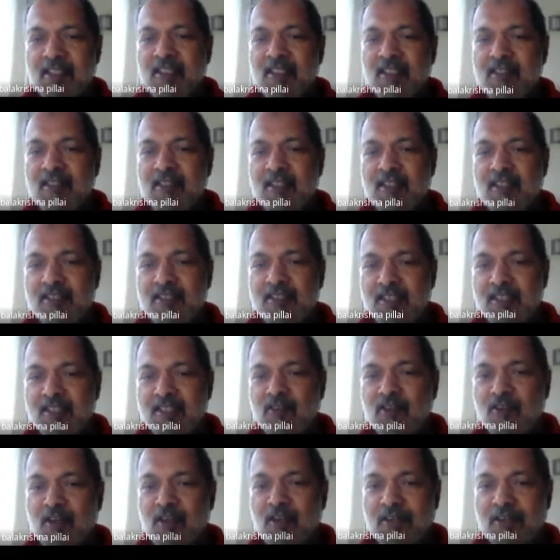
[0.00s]
I think you
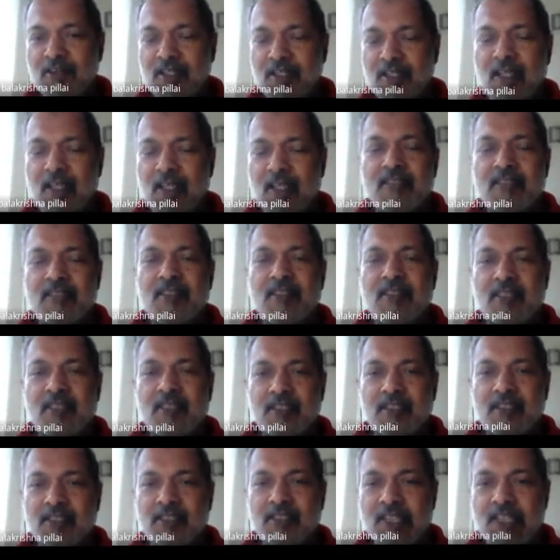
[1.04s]
all recollect
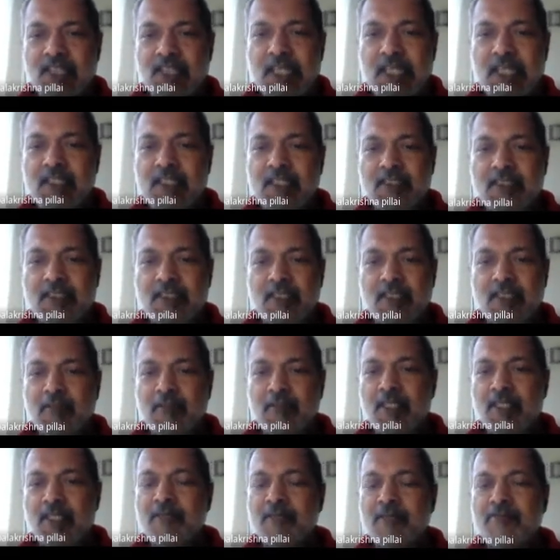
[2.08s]
that silicon,
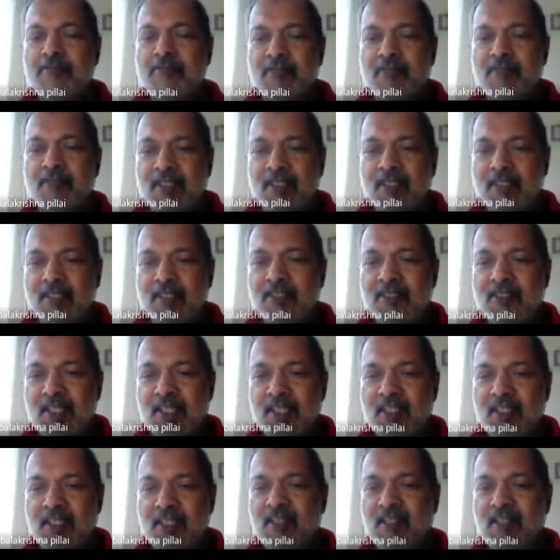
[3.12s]
germanium. Then
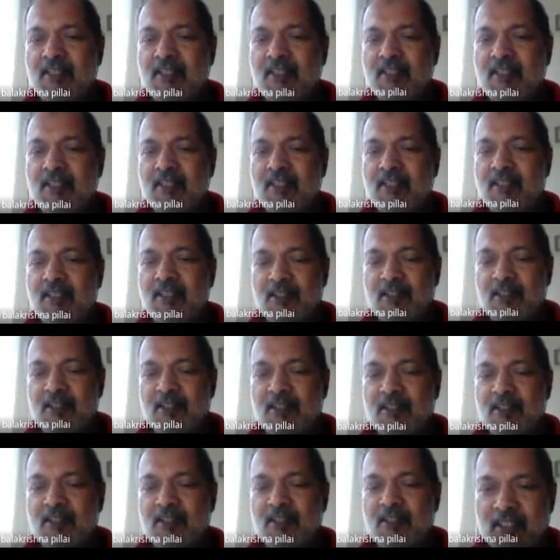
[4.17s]
you
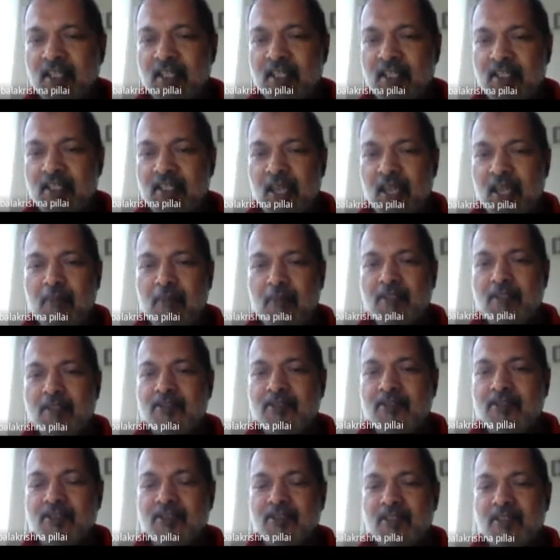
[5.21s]
have the
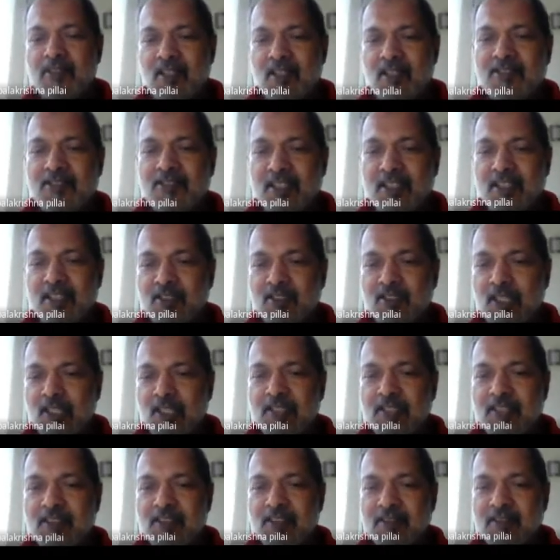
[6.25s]
diamond as an
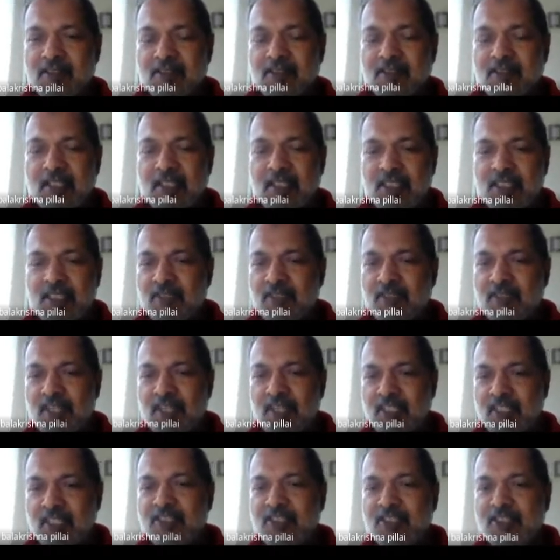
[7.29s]
insulator. See,
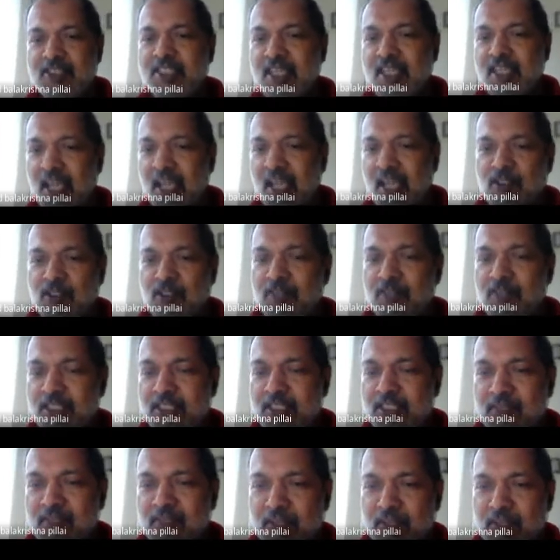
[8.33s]
we are considering, actually,
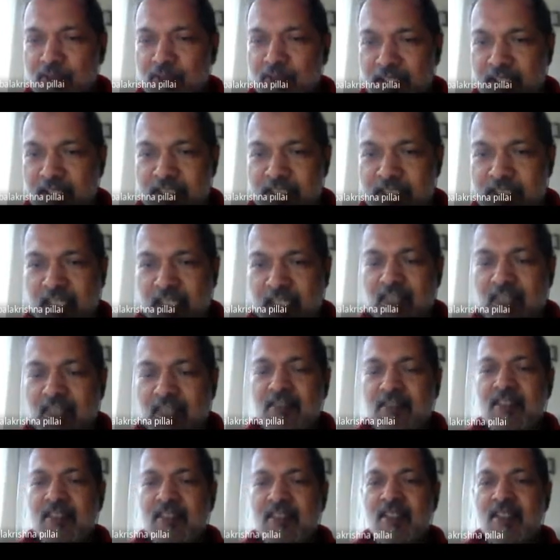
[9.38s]
one thing we have to
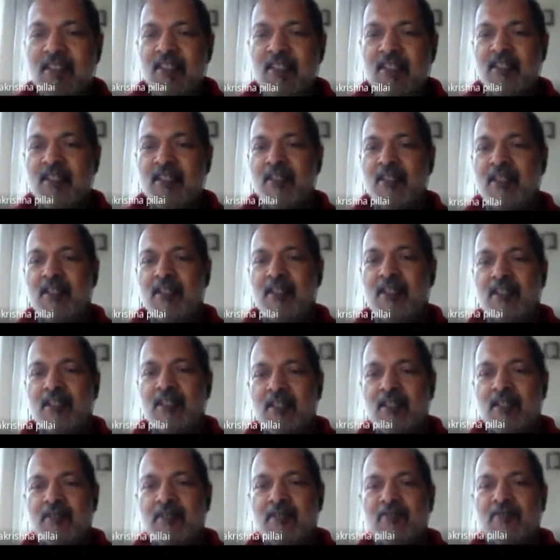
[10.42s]
understand,
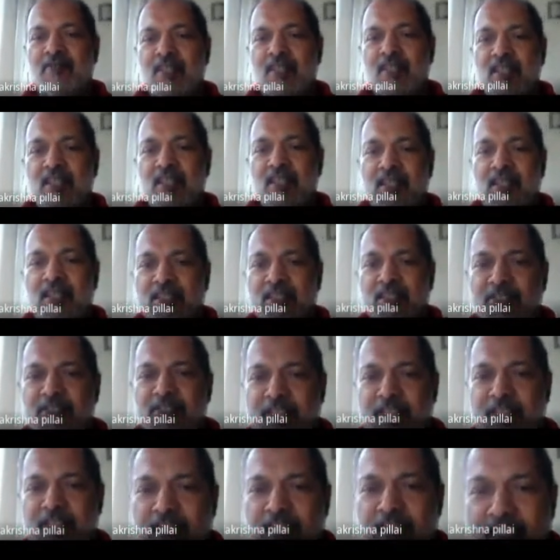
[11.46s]
we are
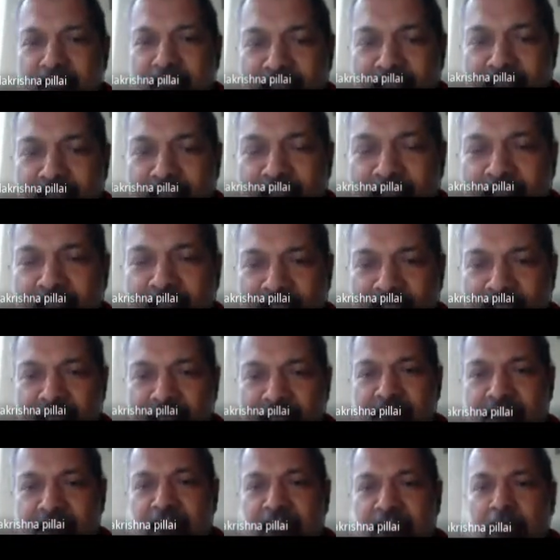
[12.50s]
considering
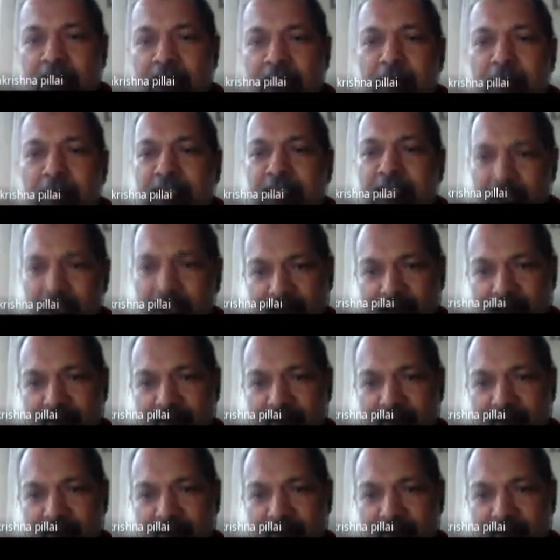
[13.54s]
here the elemental,